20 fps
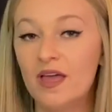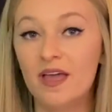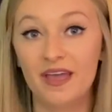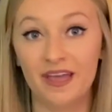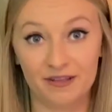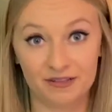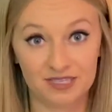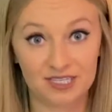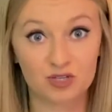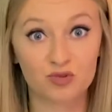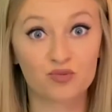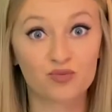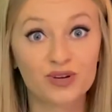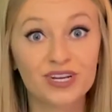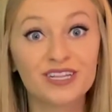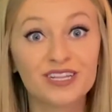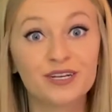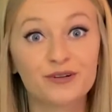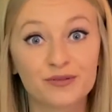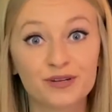It's
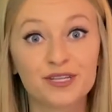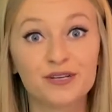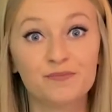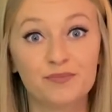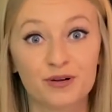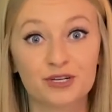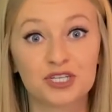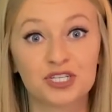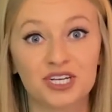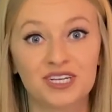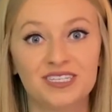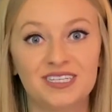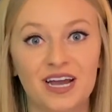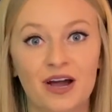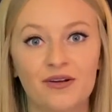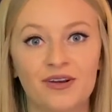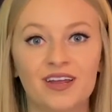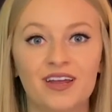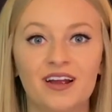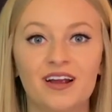really, really pushing
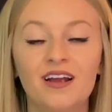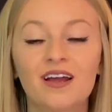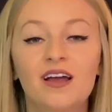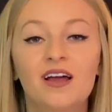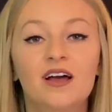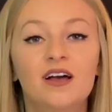down here.